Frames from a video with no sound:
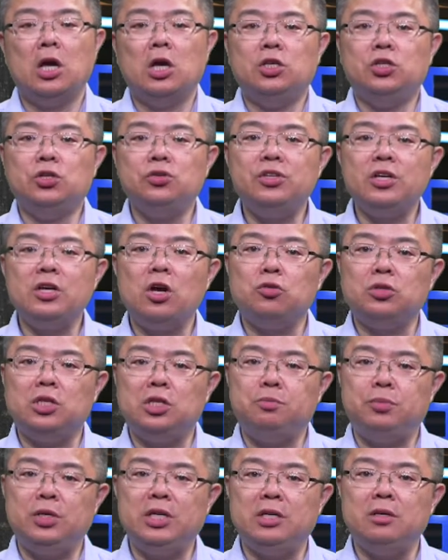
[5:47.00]
Using
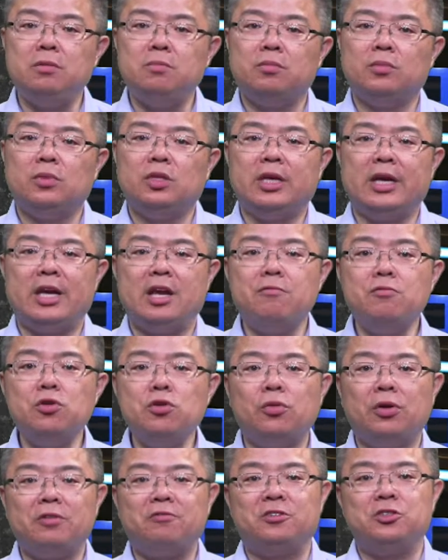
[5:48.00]
ODP, the Emory
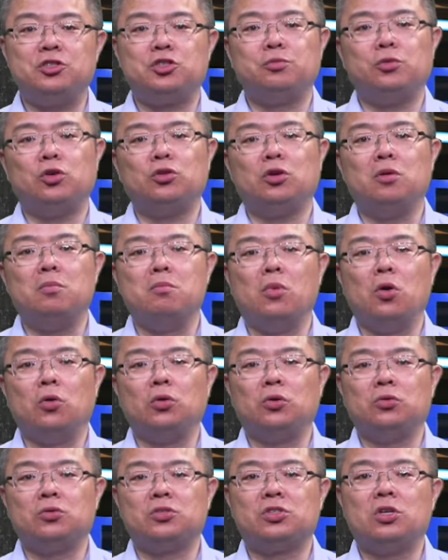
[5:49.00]
reference model
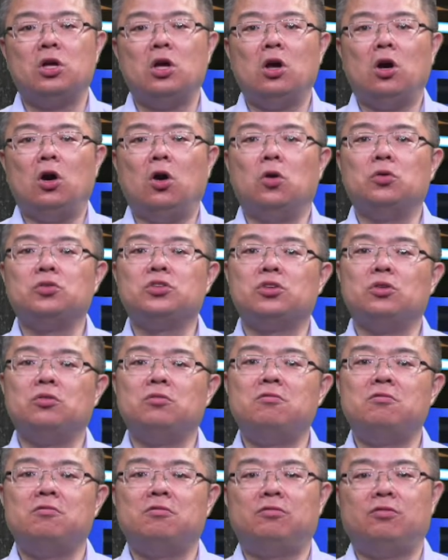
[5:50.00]
models also
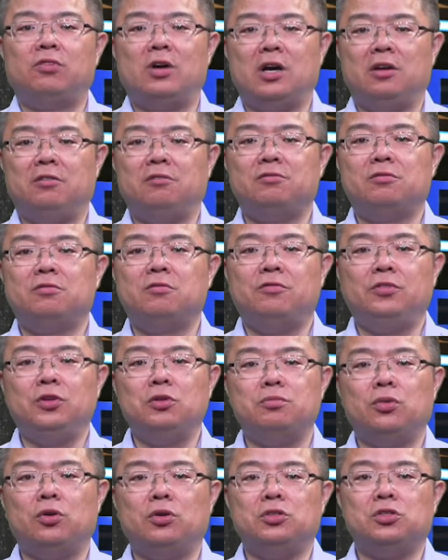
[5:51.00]
5
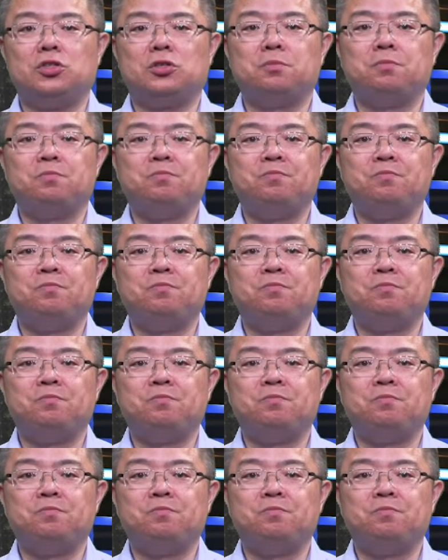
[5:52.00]
viewpoints.